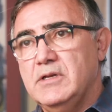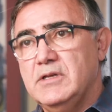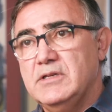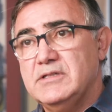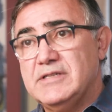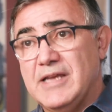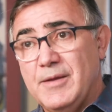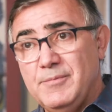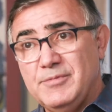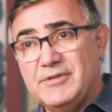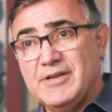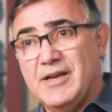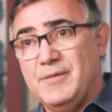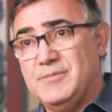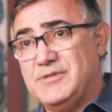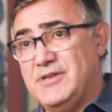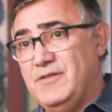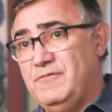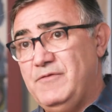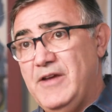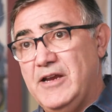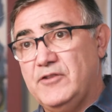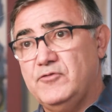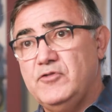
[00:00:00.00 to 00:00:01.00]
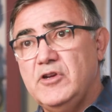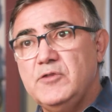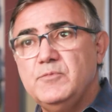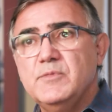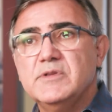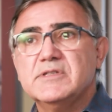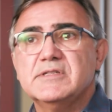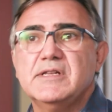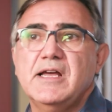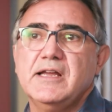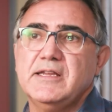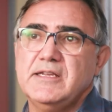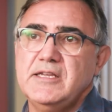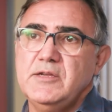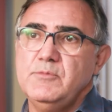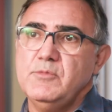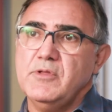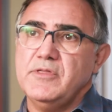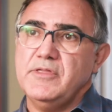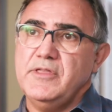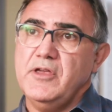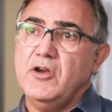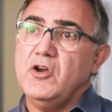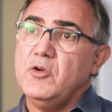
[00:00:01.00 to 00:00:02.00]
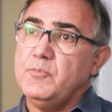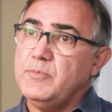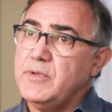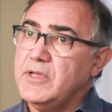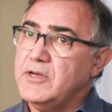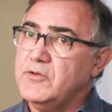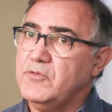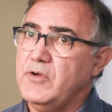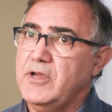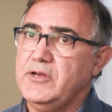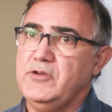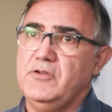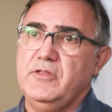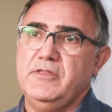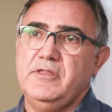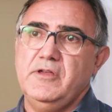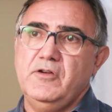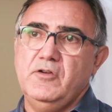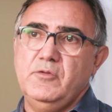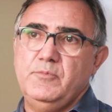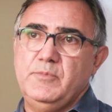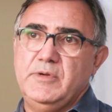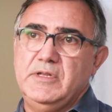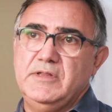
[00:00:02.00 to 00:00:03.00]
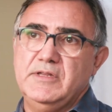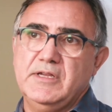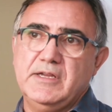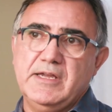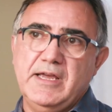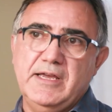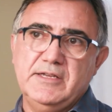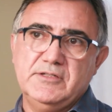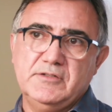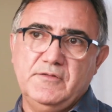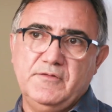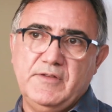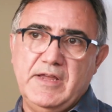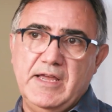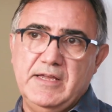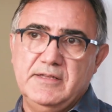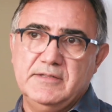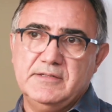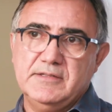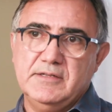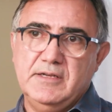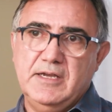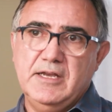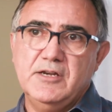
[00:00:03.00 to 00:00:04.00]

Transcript: Sometimes, in fact, treatments like chemotherapy and radiotherapy in the case of cancer,